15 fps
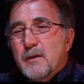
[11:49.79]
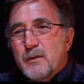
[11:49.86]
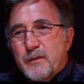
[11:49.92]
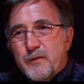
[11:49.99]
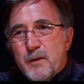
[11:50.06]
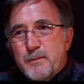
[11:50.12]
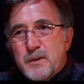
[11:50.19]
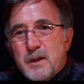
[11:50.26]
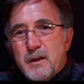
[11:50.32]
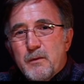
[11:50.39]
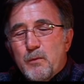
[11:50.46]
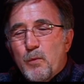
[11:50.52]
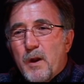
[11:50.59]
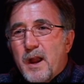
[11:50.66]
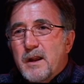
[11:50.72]
from the
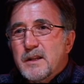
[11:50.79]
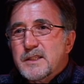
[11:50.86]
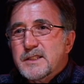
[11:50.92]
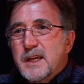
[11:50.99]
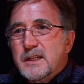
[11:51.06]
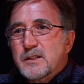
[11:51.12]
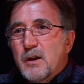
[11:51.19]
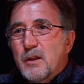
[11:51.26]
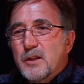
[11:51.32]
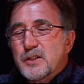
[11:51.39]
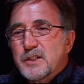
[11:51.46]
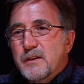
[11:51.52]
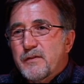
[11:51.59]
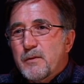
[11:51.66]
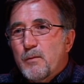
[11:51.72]
wireless
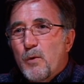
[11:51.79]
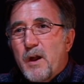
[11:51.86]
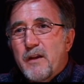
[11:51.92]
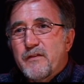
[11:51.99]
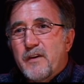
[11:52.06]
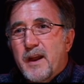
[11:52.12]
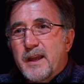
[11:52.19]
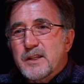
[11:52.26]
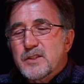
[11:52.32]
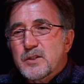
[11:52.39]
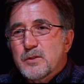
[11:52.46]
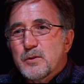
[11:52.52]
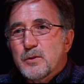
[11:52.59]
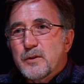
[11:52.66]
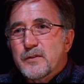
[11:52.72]
technology, from Wi-Fi in
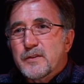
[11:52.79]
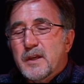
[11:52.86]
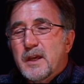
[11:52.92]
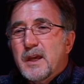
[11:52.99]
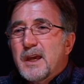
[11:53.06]
schools.